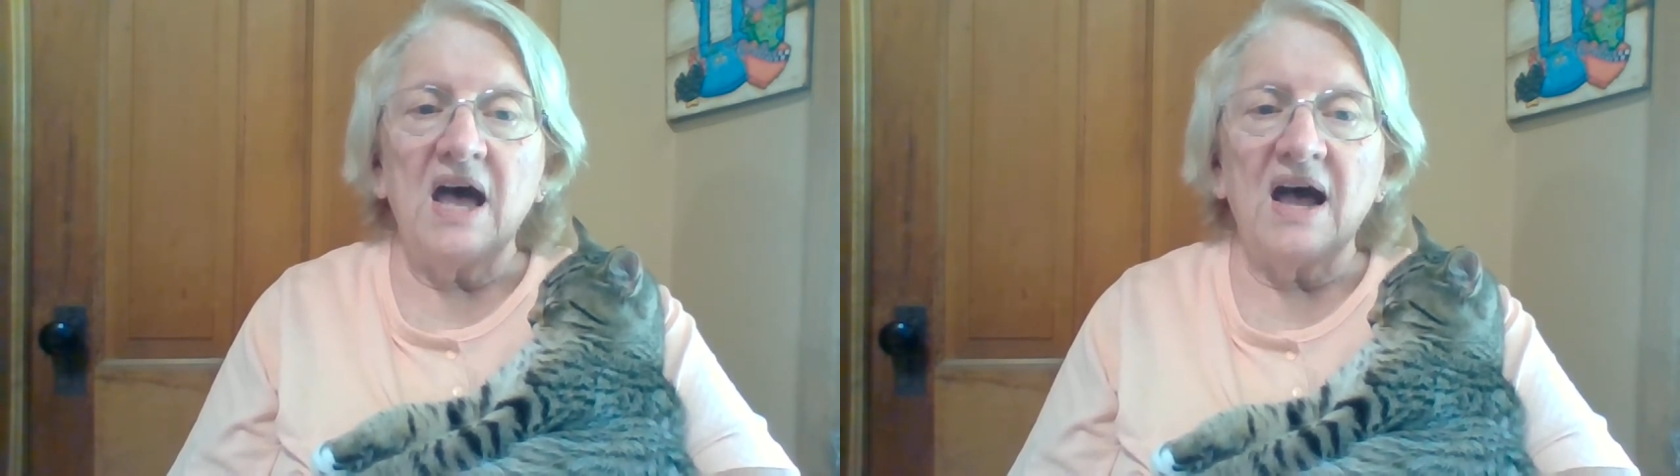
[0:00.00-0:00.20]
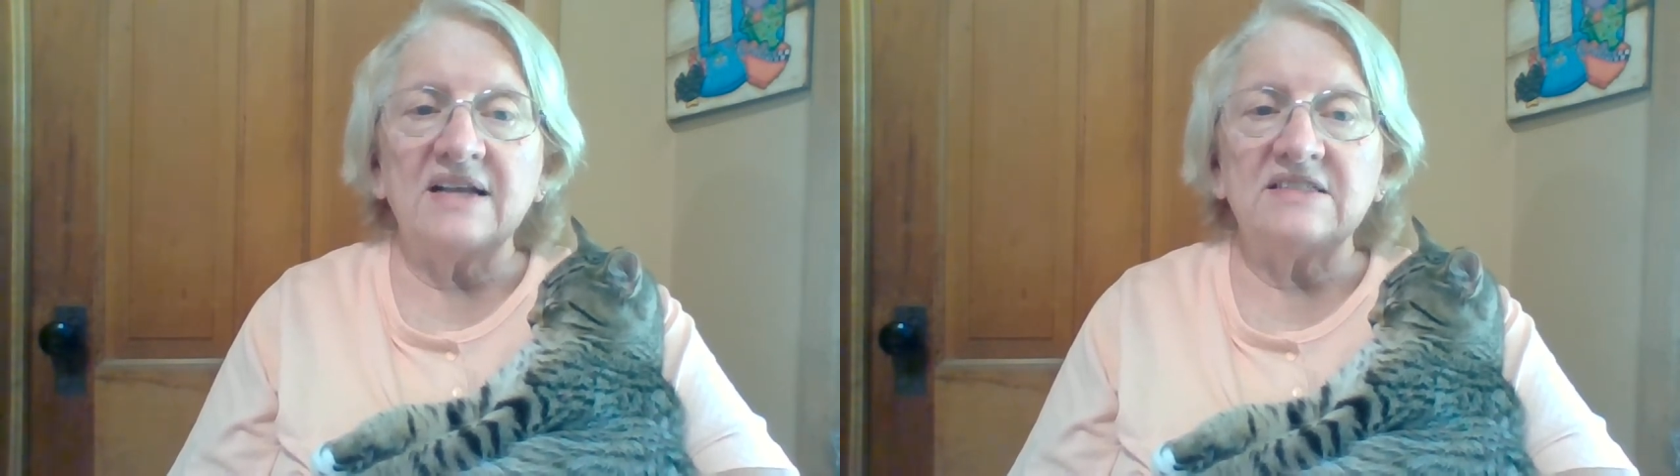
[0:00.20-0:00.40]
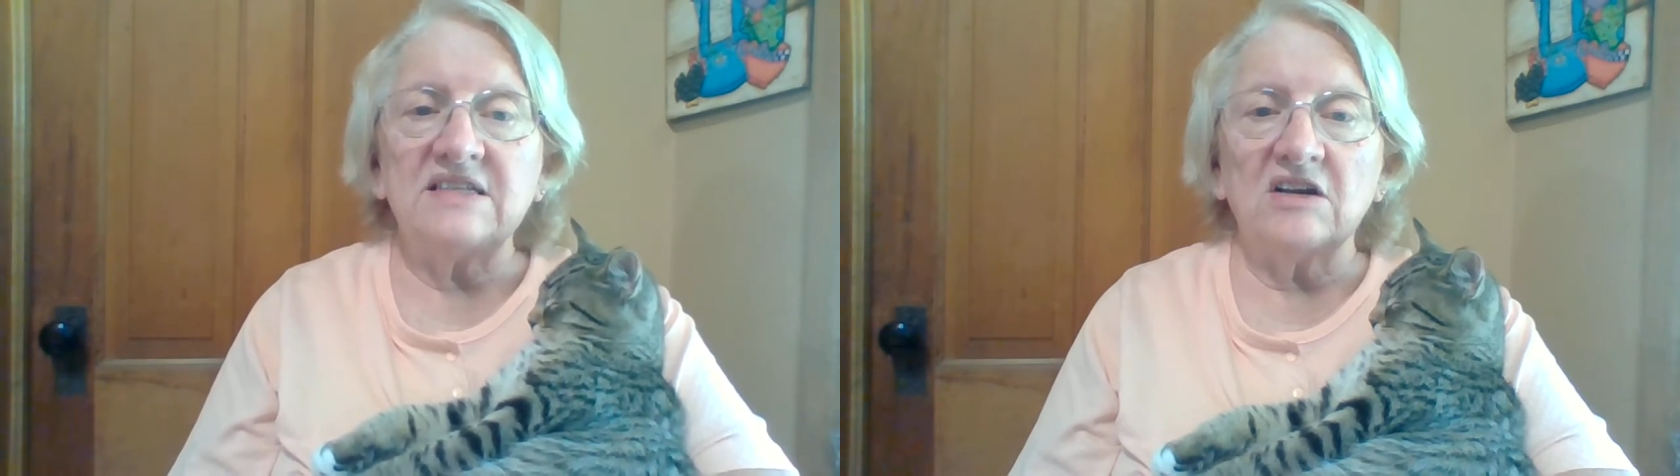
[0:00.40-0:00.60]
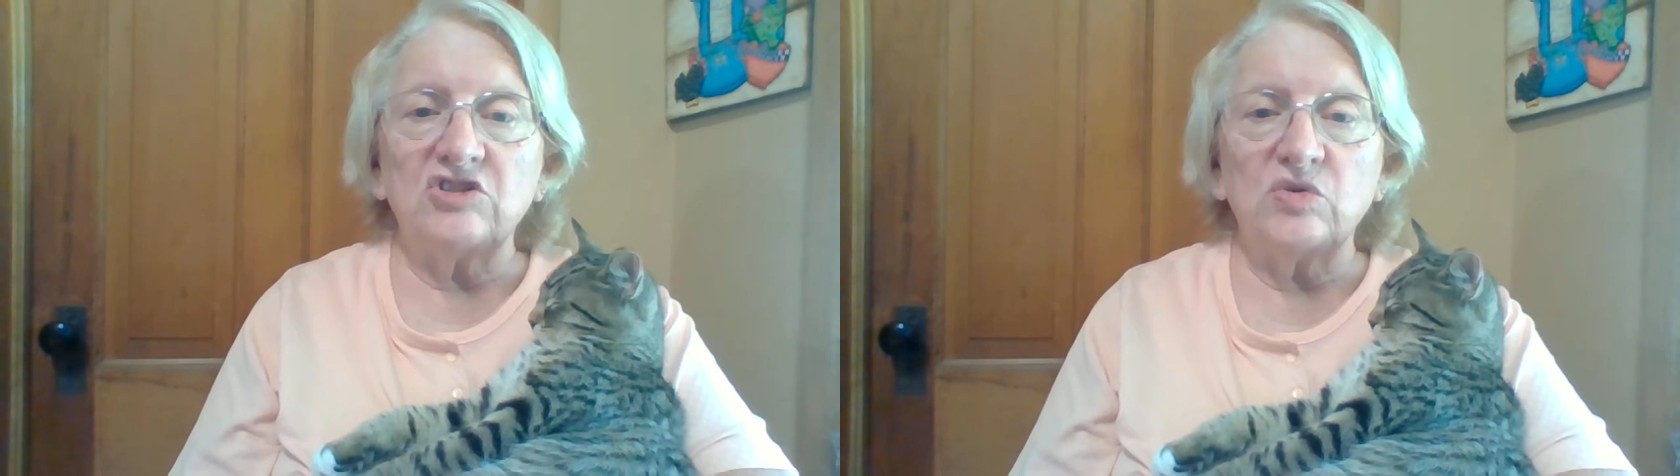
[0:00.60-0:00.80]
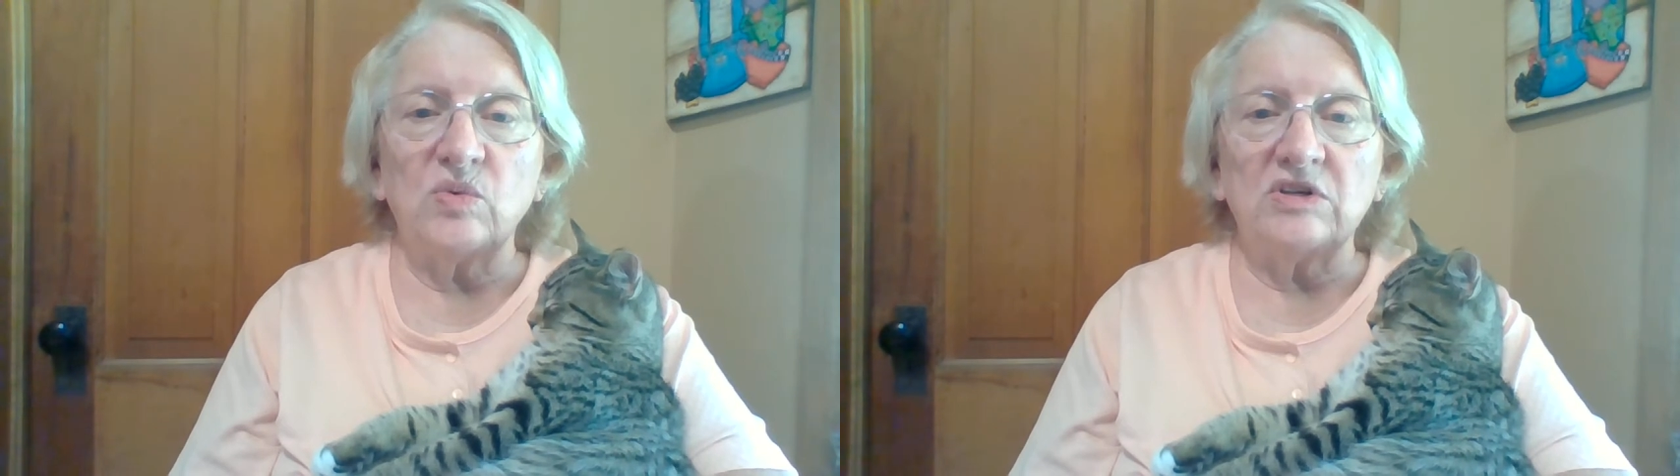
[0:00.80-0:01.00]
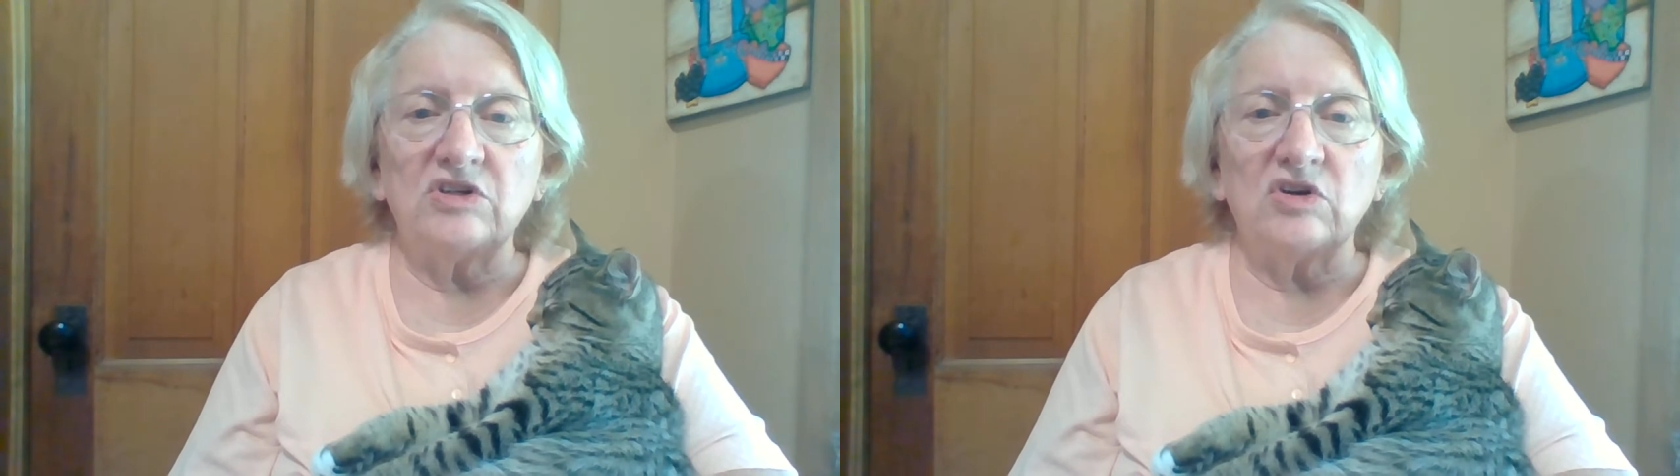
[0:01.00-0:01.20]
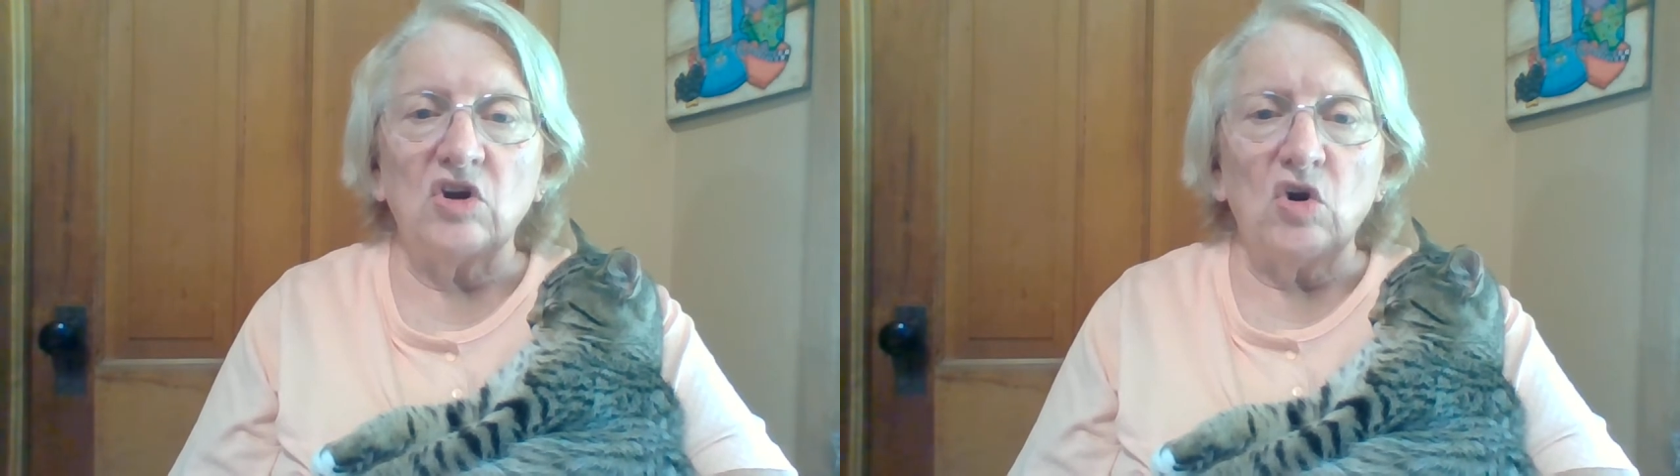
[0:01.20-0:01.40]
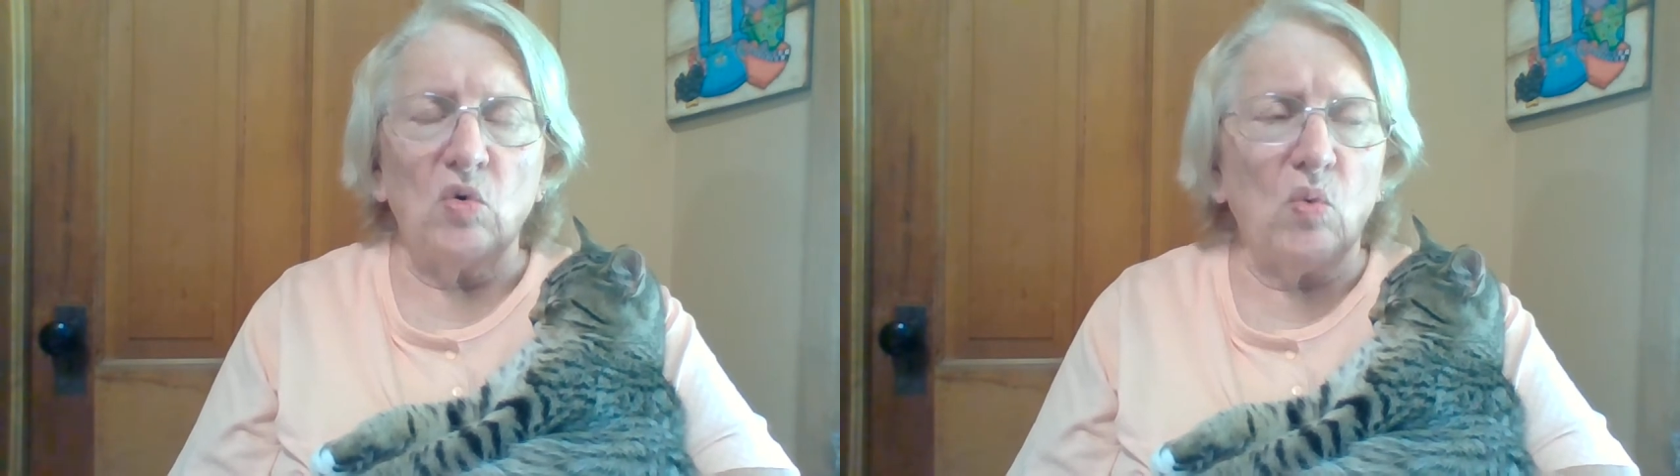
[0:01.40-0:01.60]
I start to wonder,